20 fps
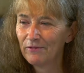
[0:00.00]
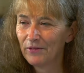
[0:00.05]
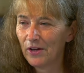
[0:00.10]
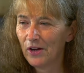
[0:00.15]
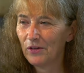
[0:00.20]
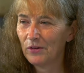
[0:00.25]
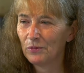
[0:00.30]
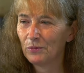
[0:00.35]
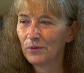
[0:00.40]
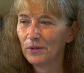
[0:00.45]

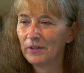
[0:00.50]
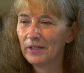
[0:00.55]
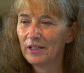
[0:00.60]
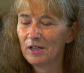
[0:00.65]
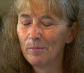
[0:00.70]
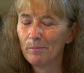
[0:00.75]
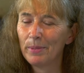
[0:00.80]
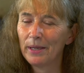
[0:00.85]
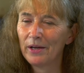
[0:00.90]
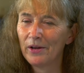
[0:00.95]
felt really
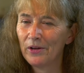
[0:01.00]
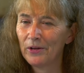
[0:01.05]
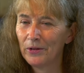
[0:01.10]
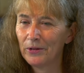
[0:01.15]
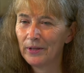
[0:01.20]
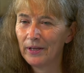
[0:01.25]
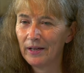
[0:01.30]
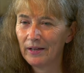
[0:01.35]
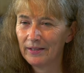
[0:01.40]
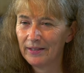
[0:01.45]

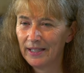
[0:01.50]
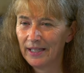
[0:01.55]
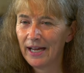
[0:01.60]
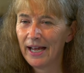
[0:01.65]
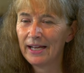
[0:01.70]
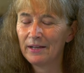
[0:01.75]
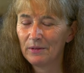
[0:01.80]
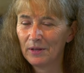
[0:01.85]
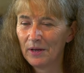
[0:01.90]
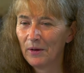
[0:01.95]
compelled that
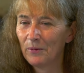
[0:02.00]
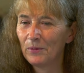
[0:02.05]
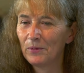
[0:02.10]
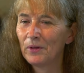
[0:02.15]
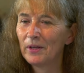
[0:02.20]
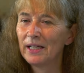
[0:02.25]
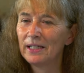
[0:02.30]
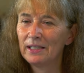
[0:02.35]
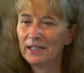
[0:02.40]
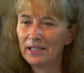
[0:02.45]
I, I
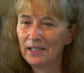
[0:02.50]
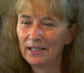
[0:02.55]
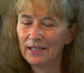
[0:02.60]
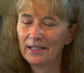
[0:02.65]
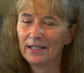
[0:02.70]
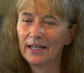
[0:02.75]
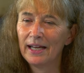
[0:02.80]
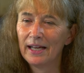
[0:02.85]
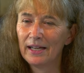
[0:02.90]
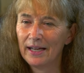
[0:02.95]
really needed
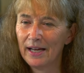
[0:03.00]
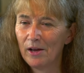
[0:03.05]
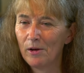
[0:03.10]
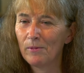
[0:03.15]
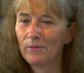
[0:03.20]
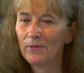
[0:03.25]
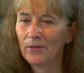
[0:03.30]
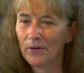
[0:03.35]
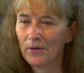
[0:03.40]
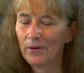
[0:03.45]
to get
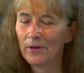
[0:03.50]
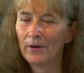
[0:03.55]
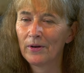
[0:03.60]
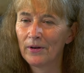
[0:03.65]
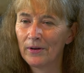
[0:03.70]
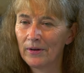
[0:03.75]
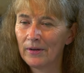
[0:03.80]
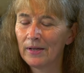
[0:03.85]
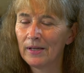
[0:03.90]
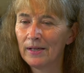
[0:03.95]
help for
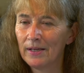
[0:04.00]
her.